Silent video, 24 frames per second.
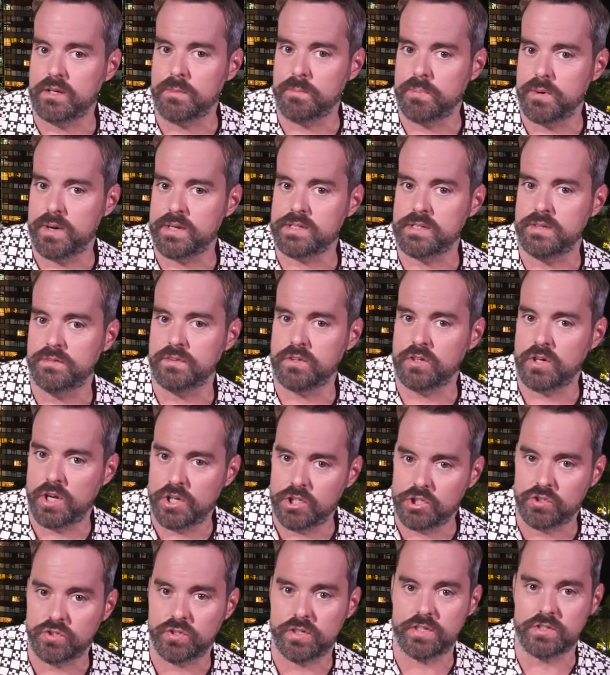oppressive
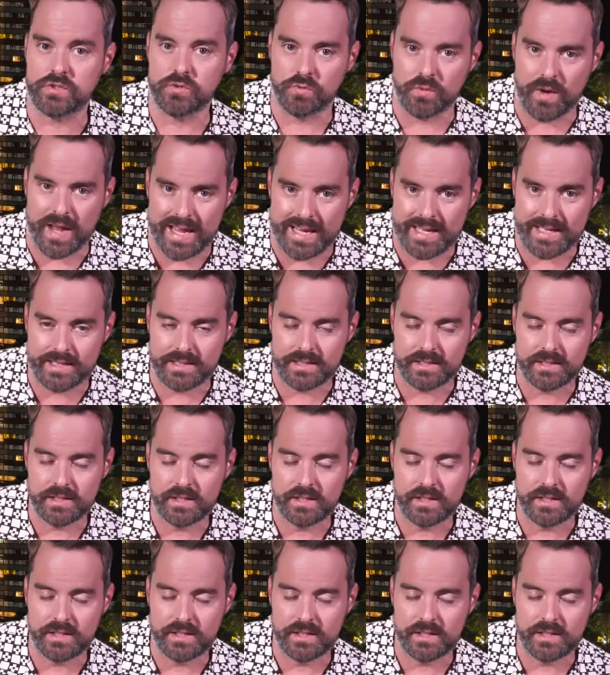countries, right?